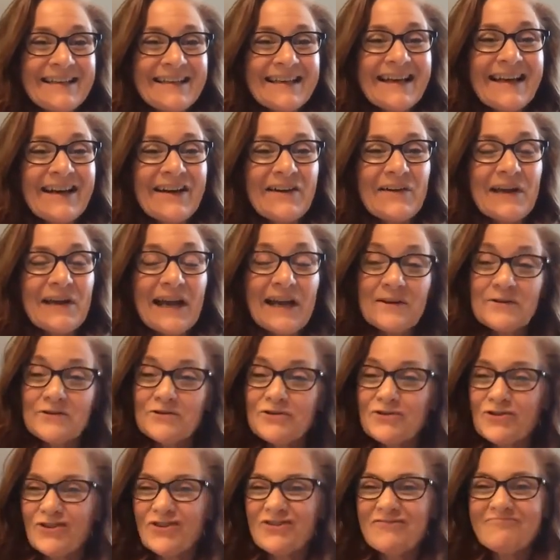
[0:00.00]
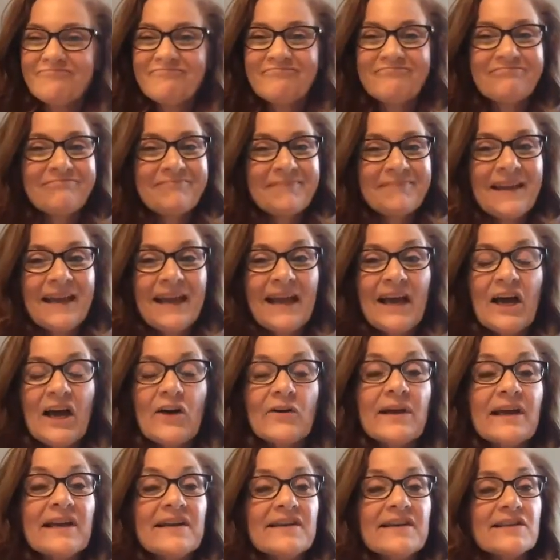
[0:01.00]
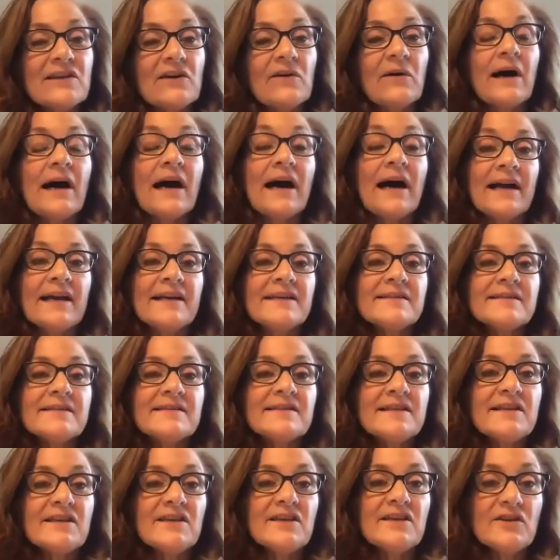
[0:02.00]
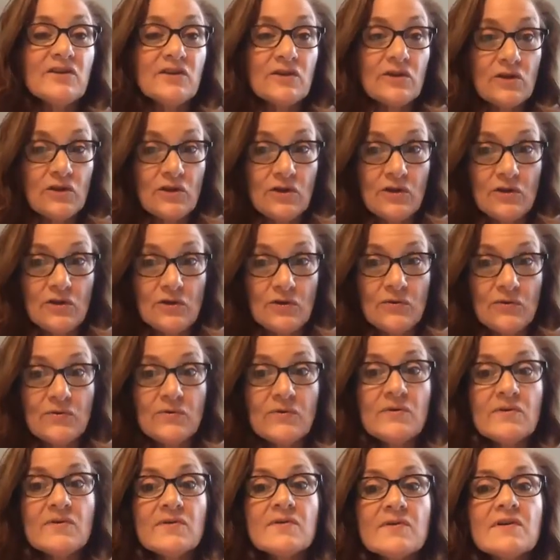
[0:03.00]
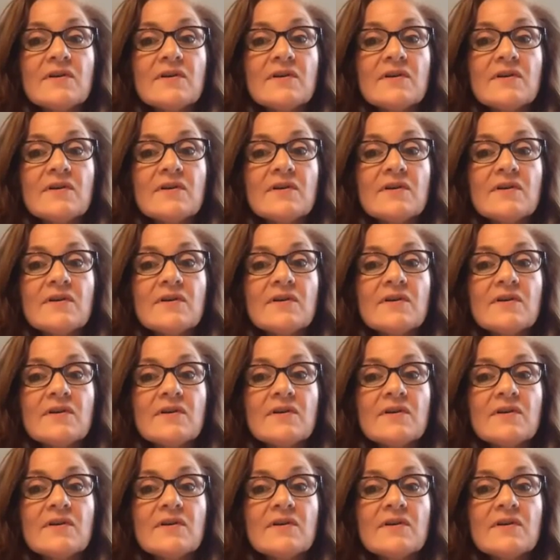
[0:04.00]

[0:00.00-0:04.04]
Okay, sure. Okay, so I see you.